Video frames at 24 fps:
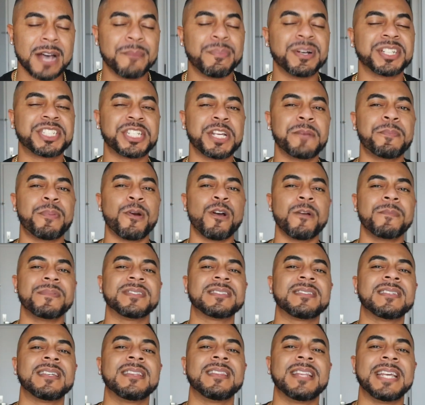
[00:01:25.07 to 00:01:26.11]
but she
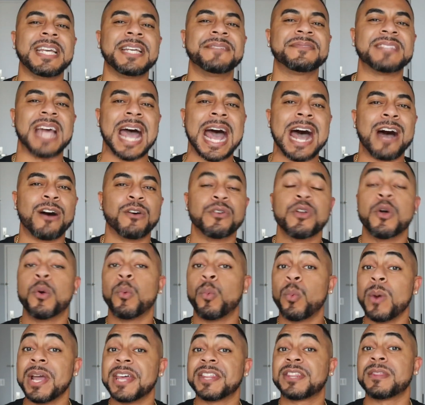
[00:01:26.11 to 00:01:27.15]
purposely leaves out
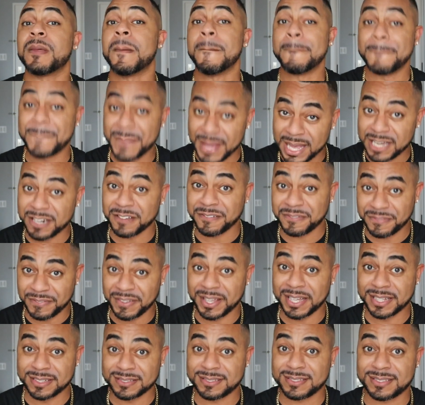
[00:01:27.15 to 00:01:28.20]
with
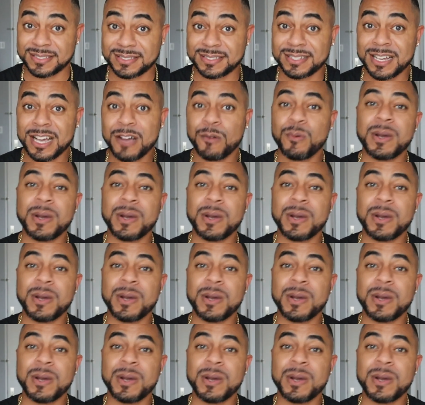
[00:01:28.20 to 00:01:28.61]
benefits,